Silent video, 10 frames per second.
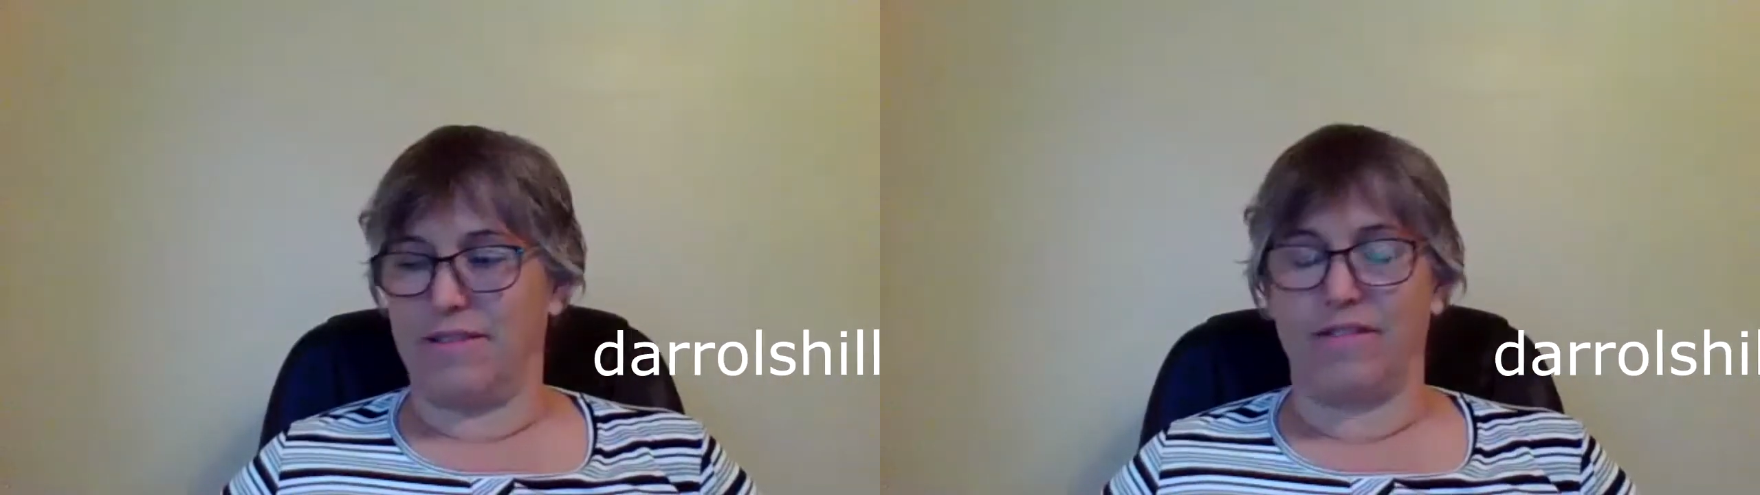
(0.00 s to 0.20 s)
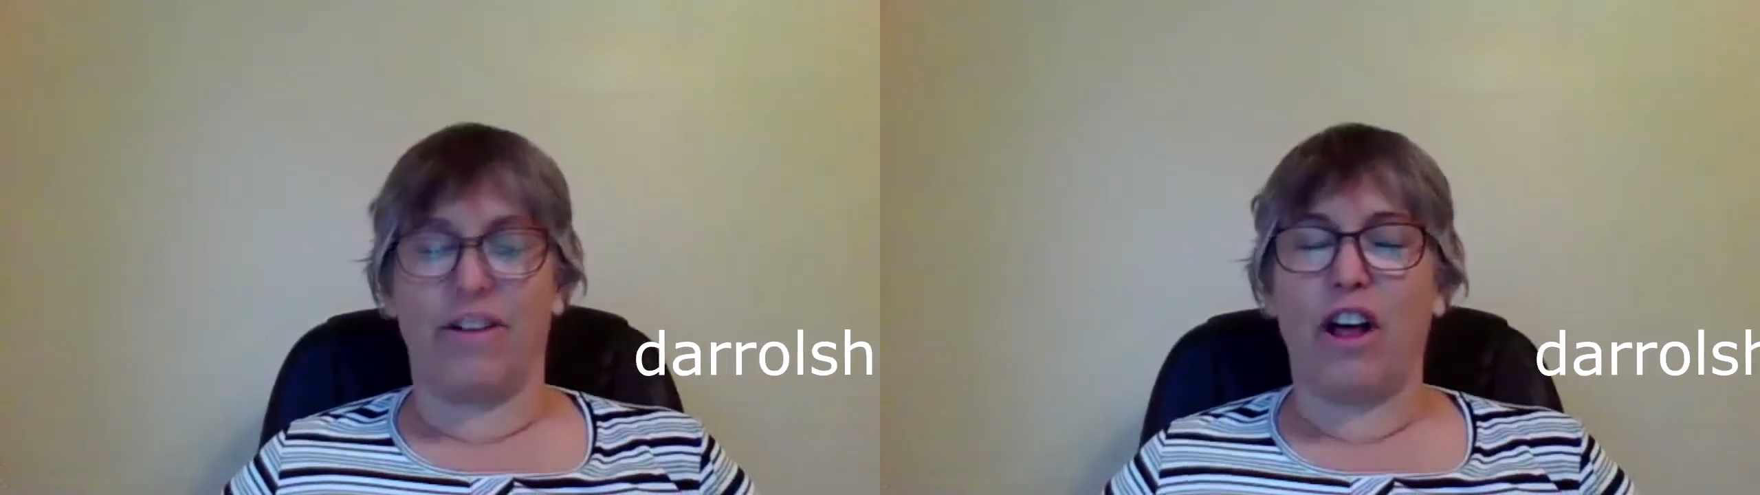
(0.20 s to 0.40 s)

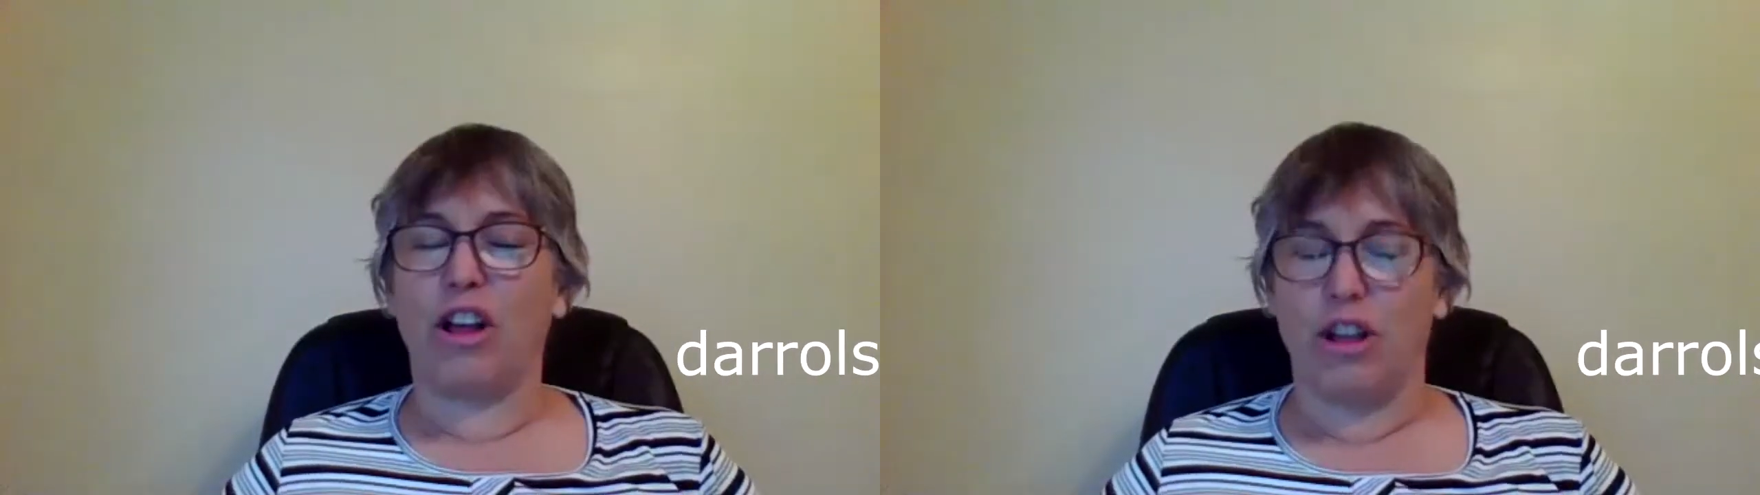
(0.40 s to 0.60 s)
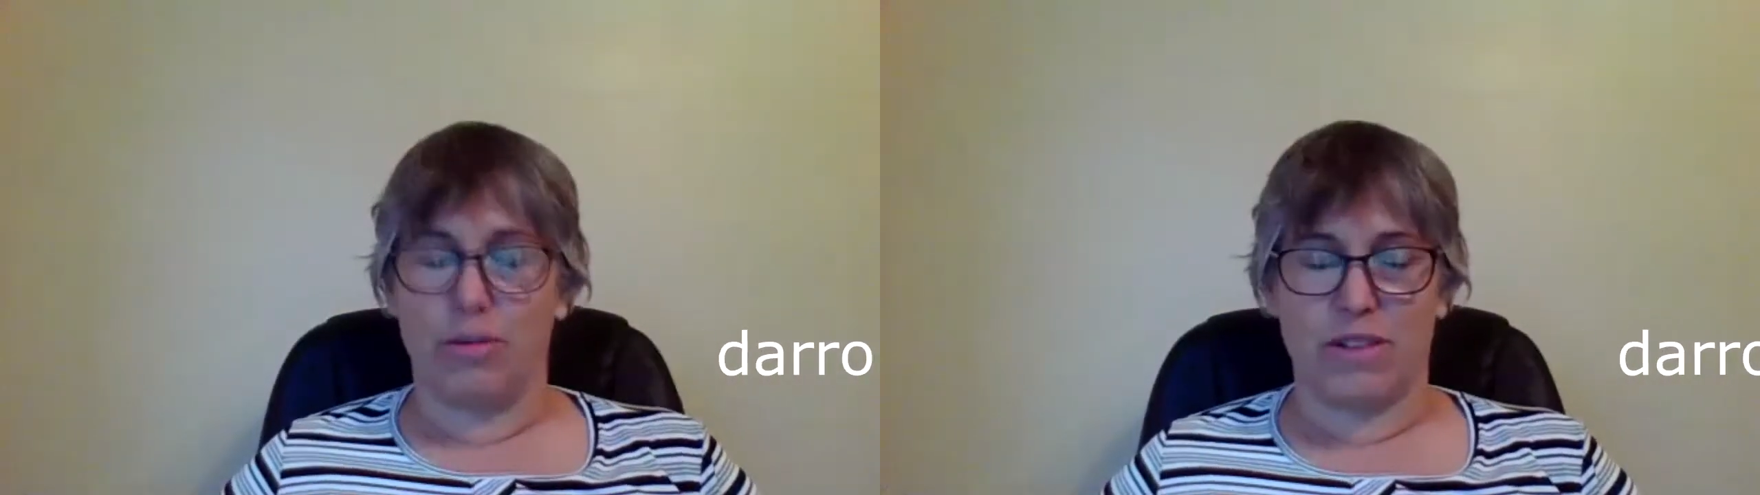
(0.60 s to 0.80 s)

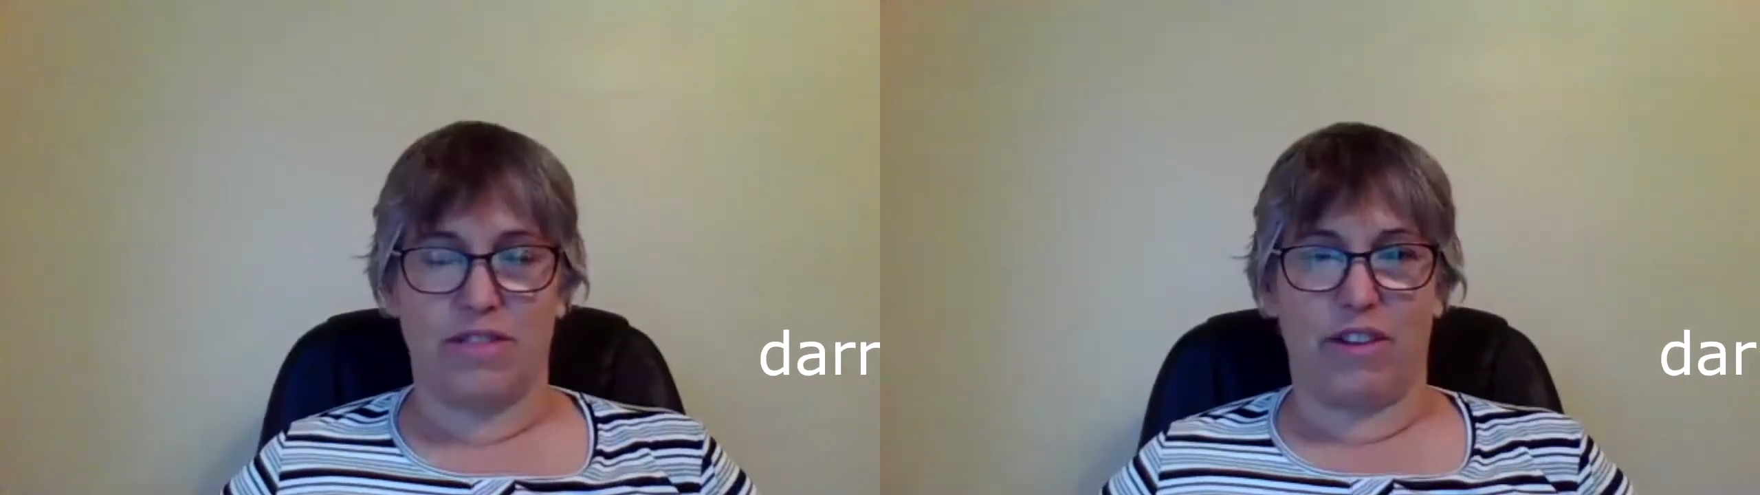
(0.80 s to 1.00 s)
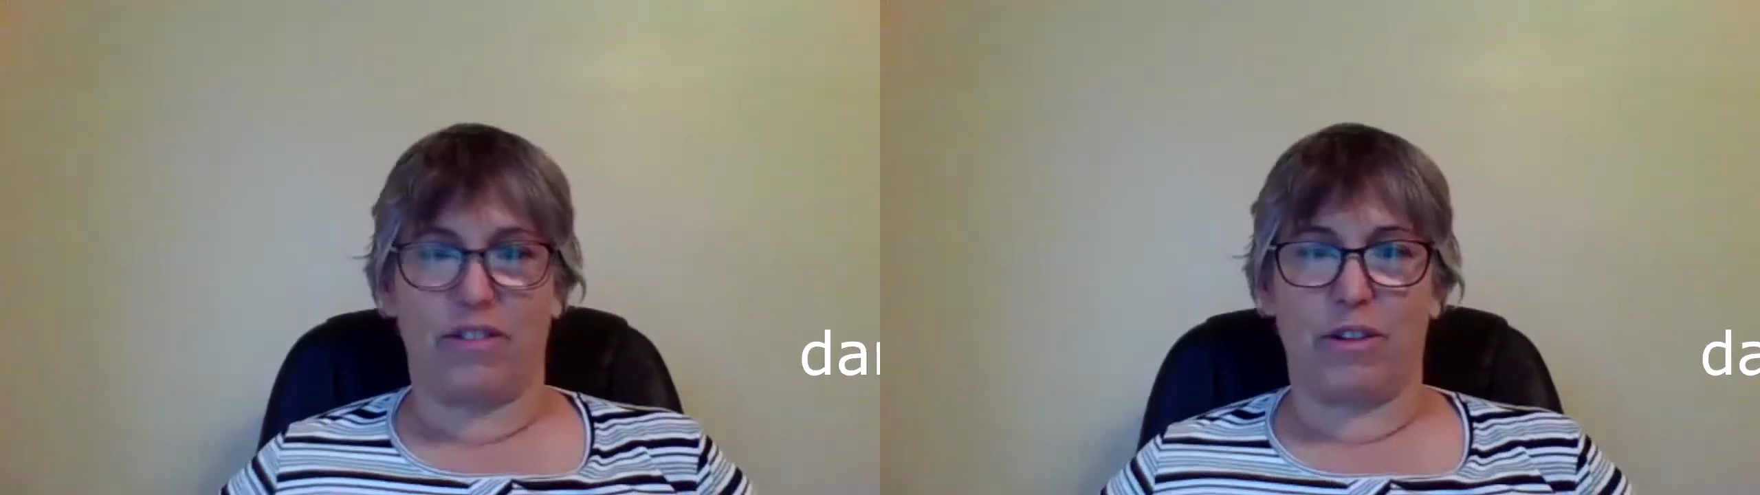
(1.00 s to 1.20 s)
volumes of
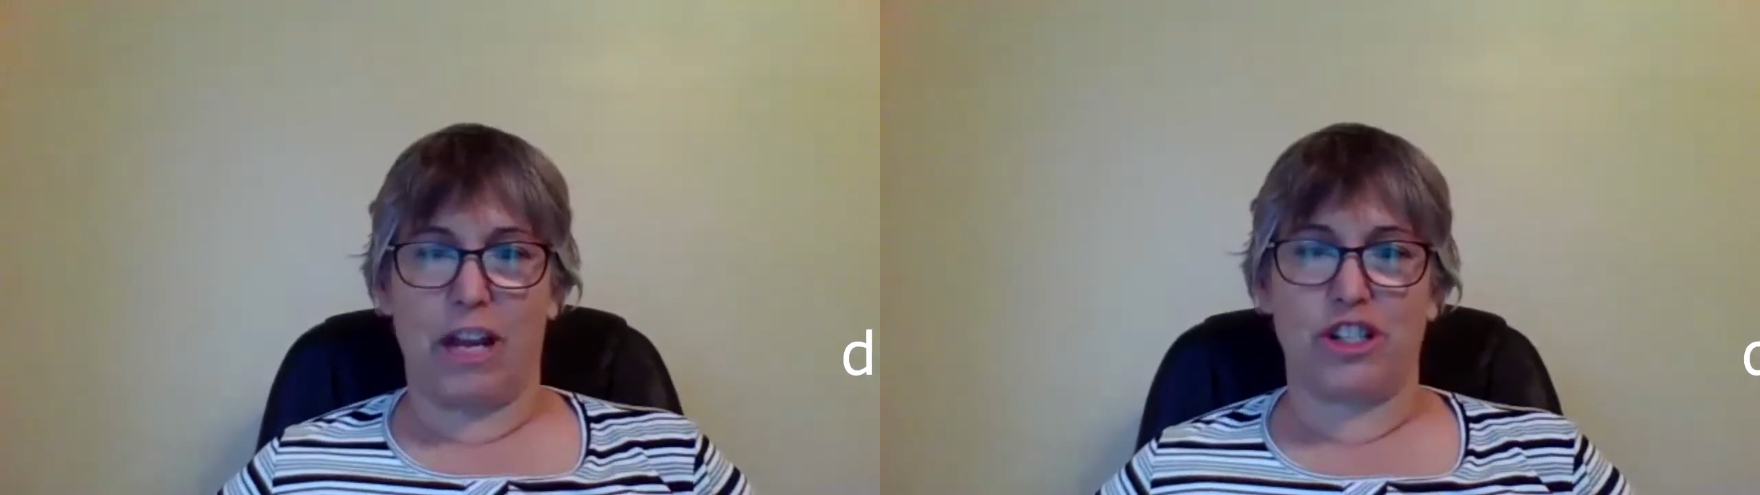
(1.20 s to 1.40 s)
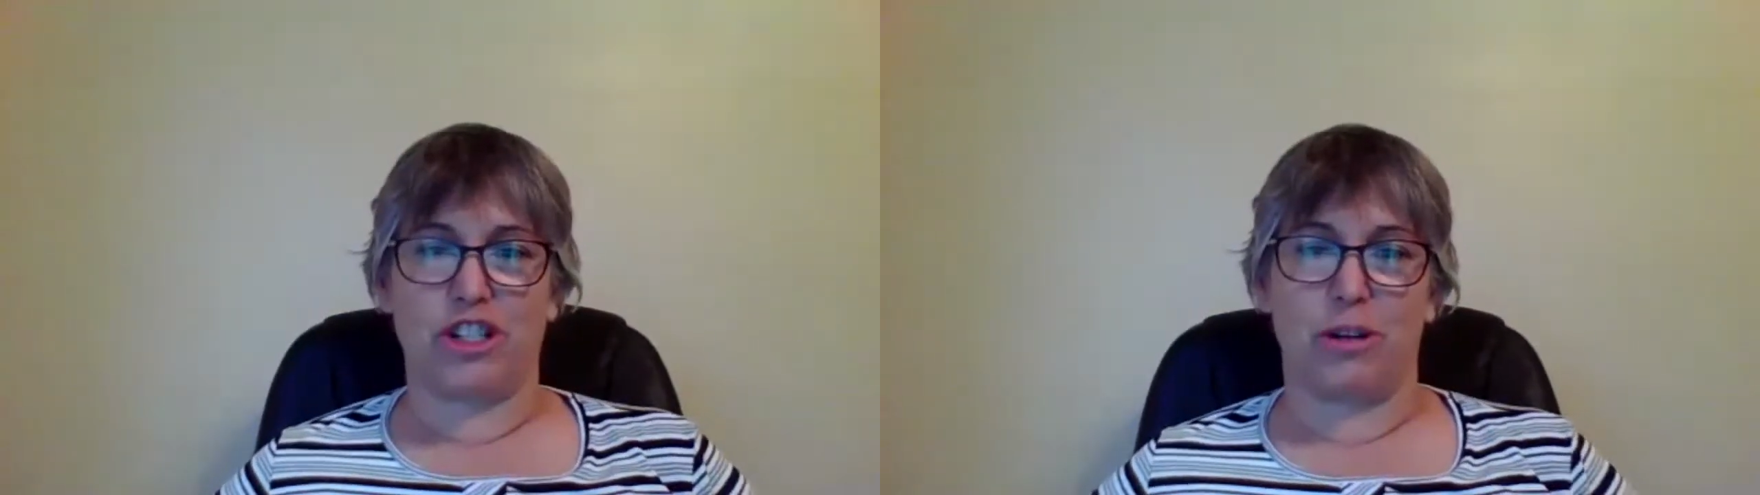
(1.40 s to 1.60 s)

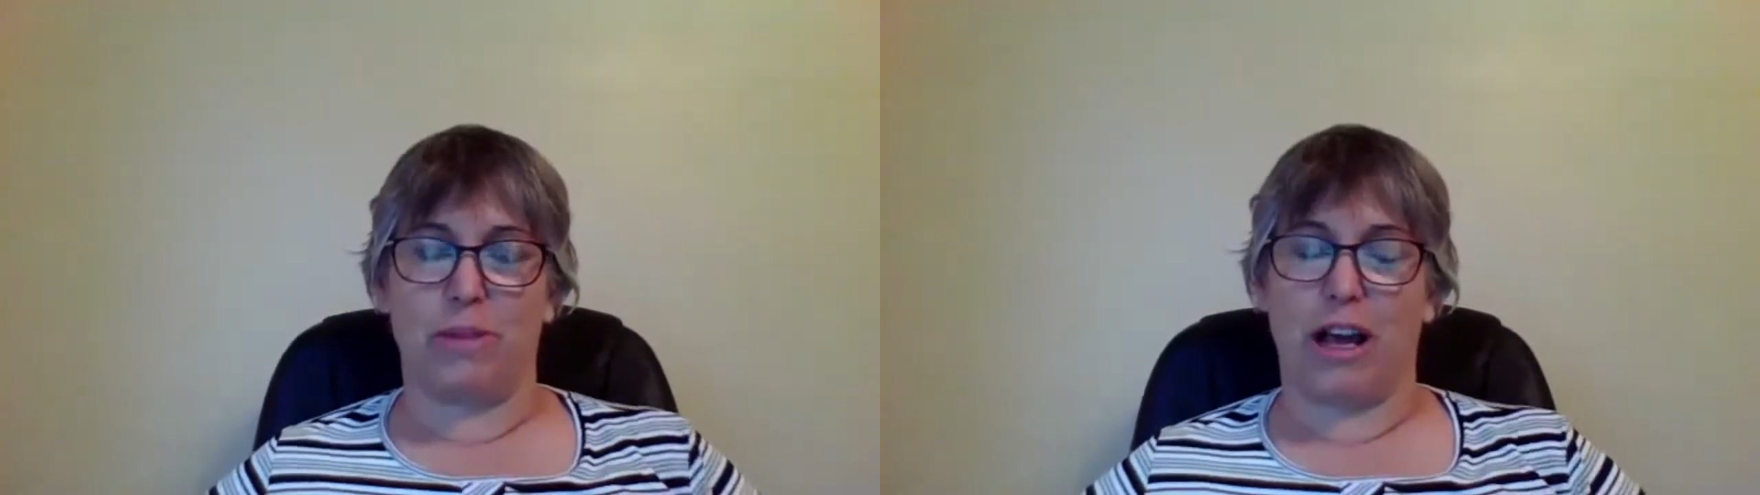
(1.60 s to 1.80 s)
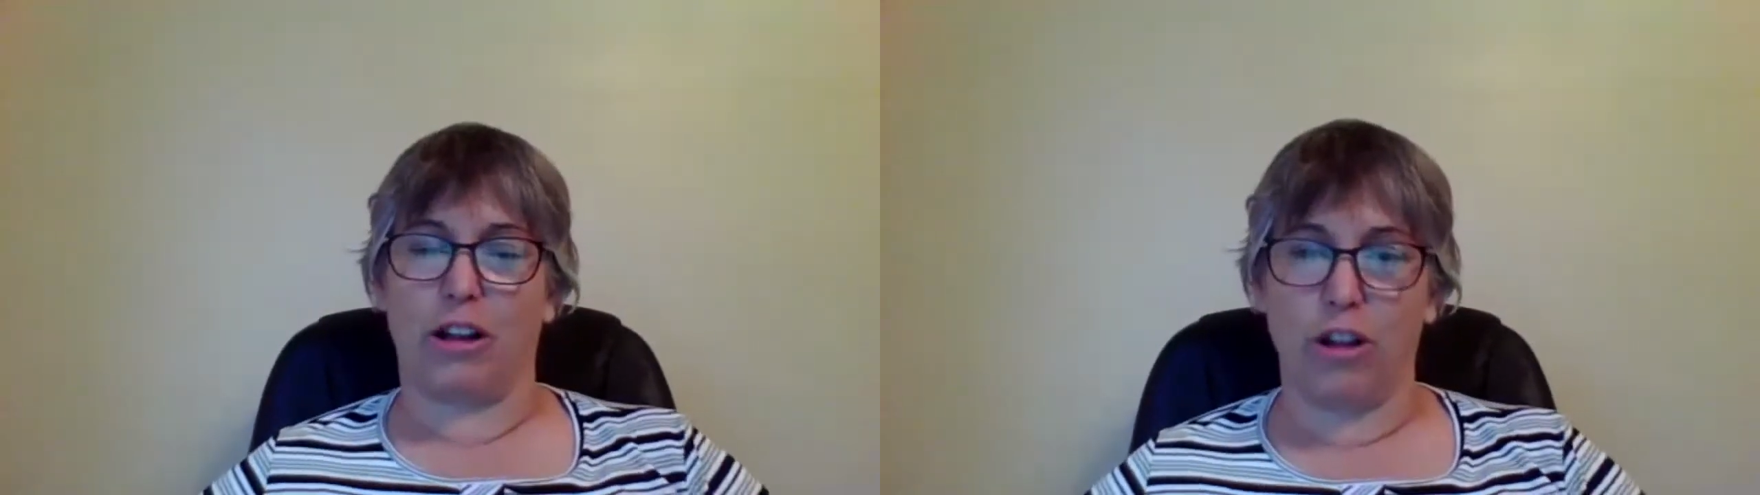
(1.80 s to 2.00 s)
information about